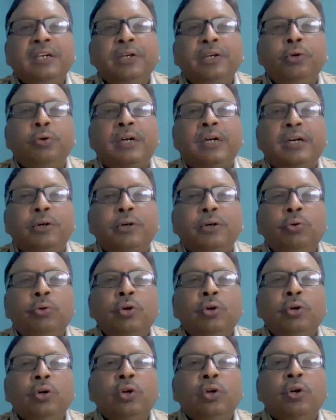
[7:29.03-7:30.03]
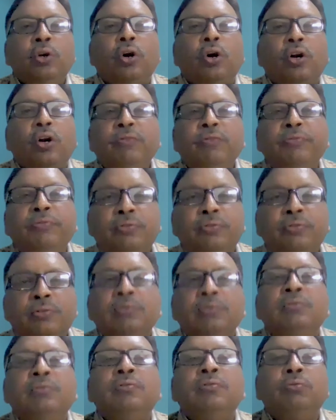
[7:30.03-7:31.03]
you can do a lot of
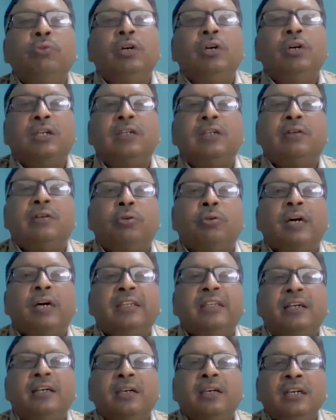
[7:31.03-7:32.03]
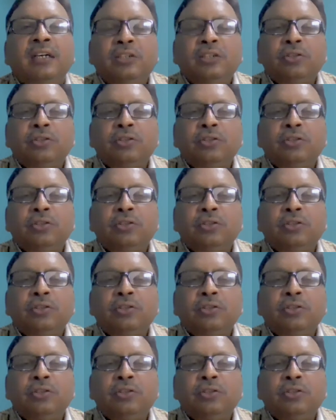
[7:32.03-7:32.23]
work together.